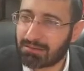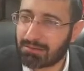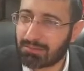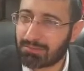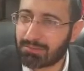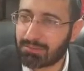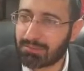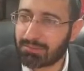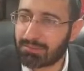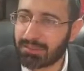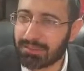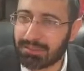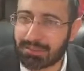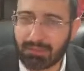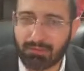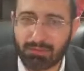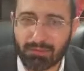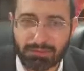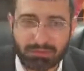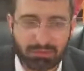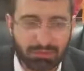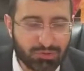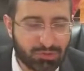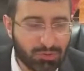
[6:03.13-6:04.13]
What do you mean? He
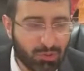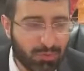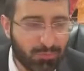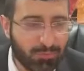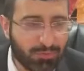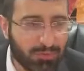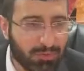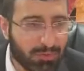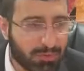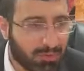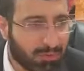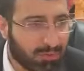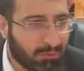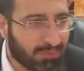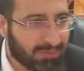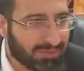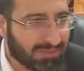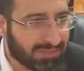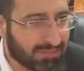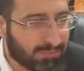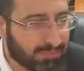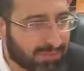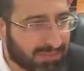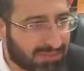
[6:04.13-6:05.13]
wants to show him
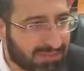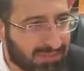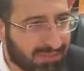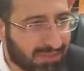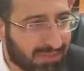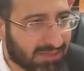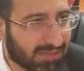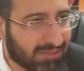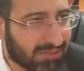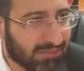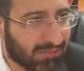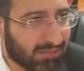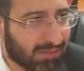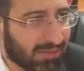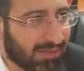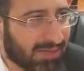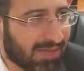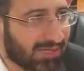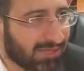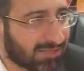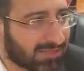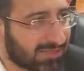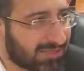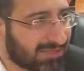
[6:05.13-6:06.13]
within a split second?
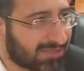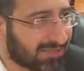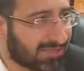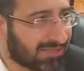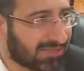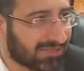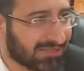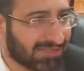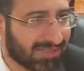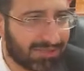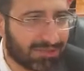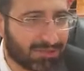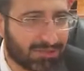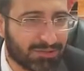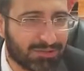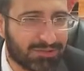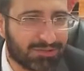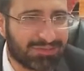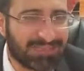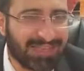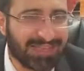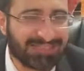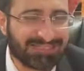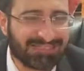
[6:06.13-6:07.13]
Rashi says, excuse
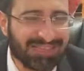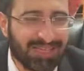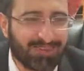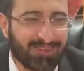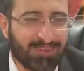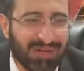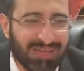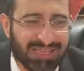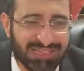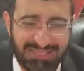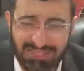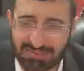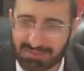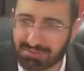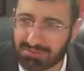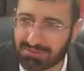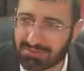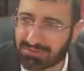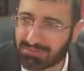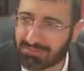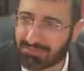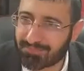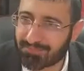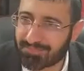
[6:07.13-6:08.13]
me, that's not
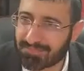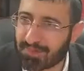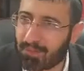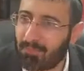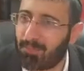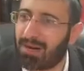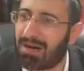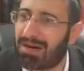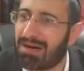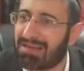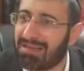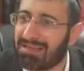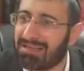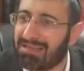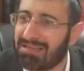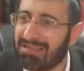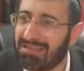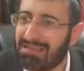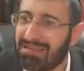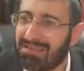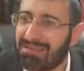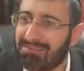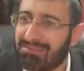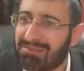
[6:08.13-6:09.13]
possible. Why?
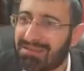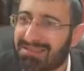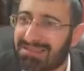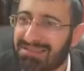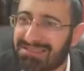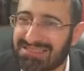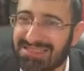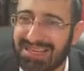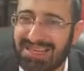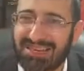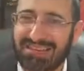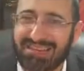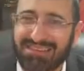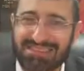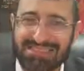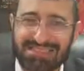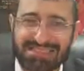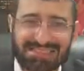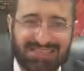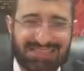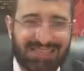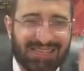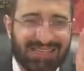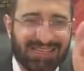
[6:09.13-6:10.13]
Because Eretz
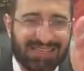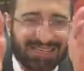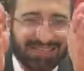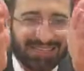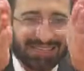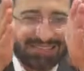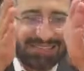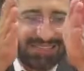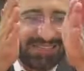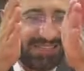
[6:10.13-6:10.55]
Yisrael is